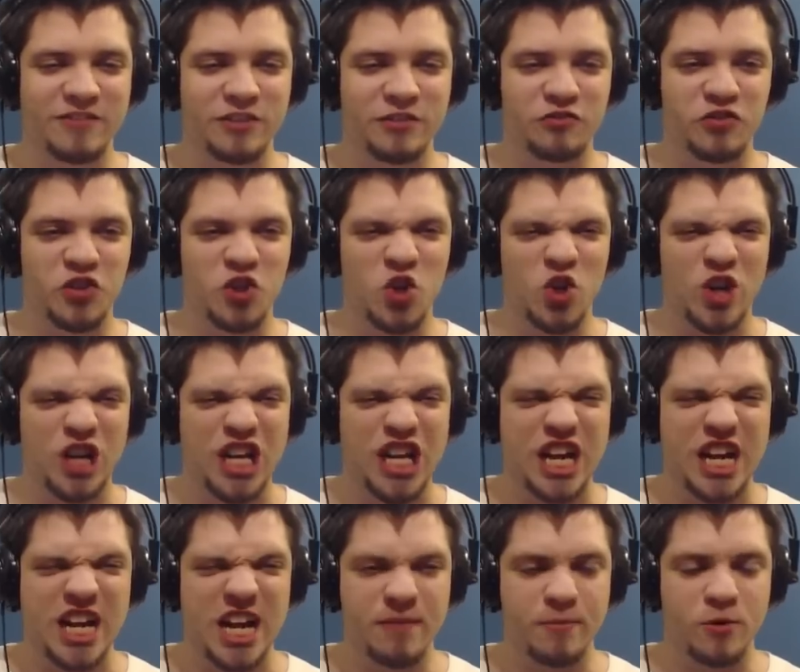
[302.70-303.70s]
the
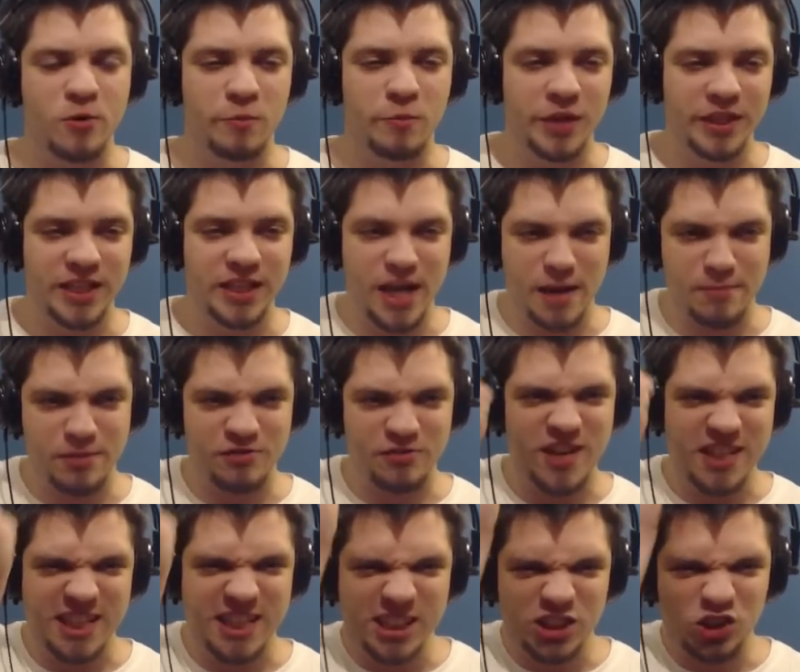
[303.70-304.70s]
Fury and I'm completely
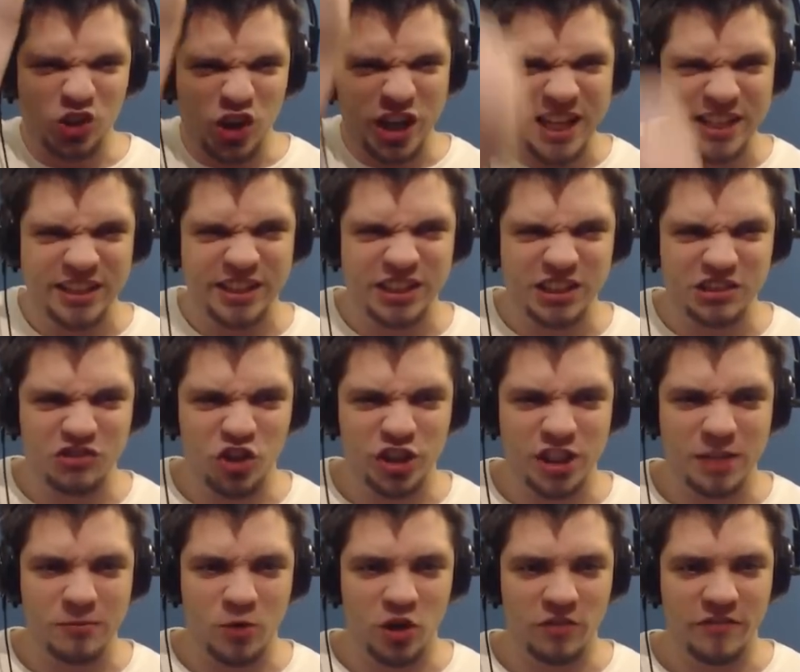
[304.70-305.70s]
upgraded, so I can
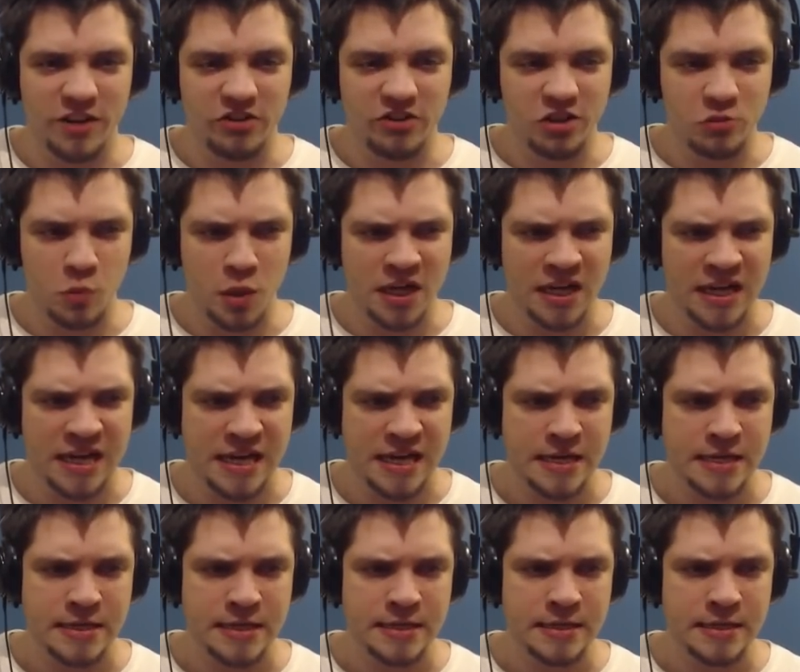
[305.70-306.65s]
destroy them all very quickly.